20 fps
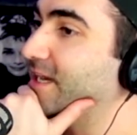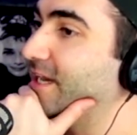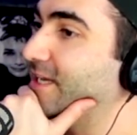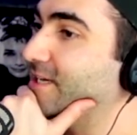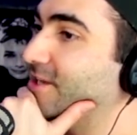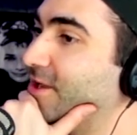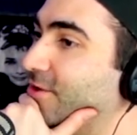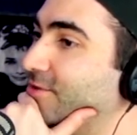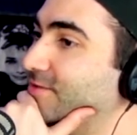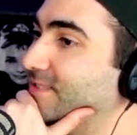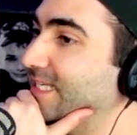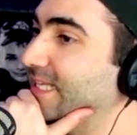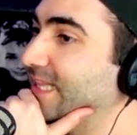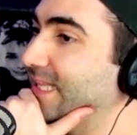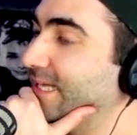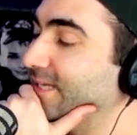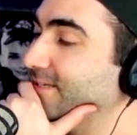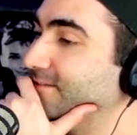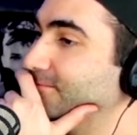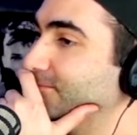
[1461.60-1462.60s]
I know,
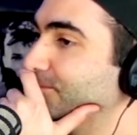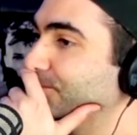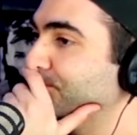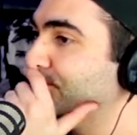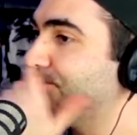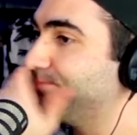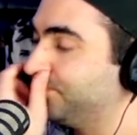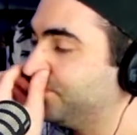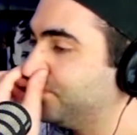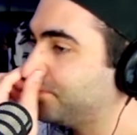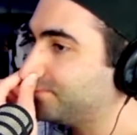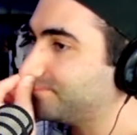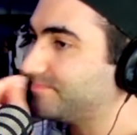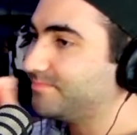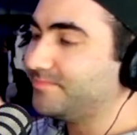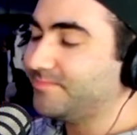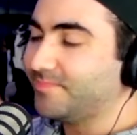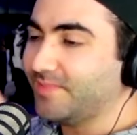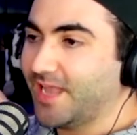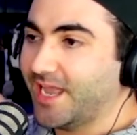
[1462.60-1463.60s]
Dylan,
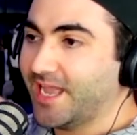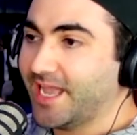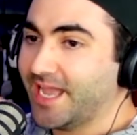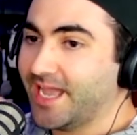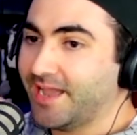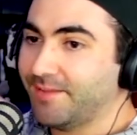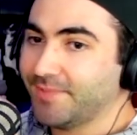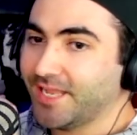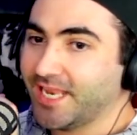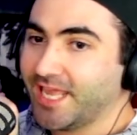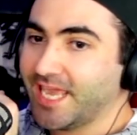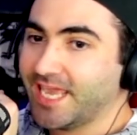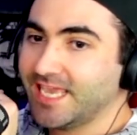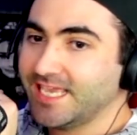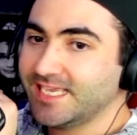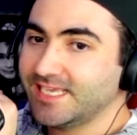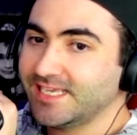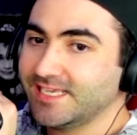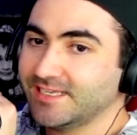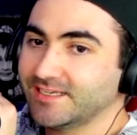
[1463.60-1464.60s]
and
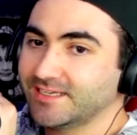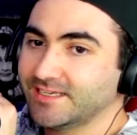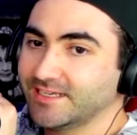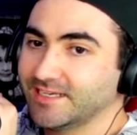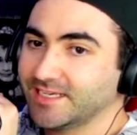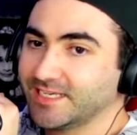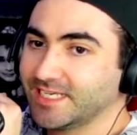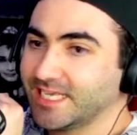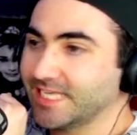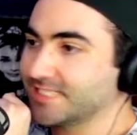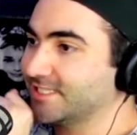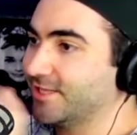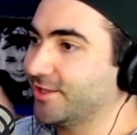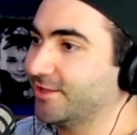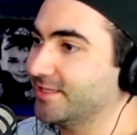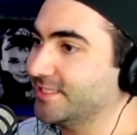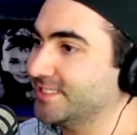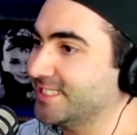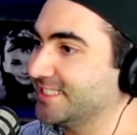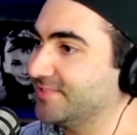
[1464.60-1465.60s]
he gets a lot
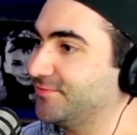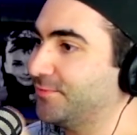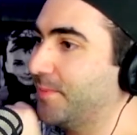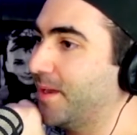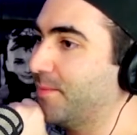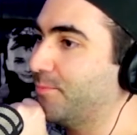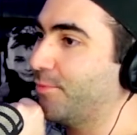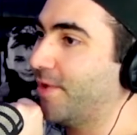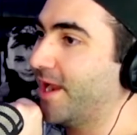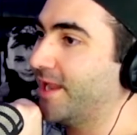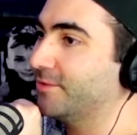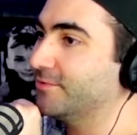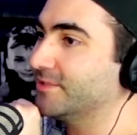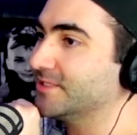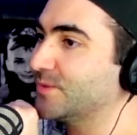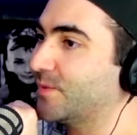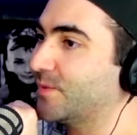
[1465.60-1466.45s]
of the disc from Umbrella as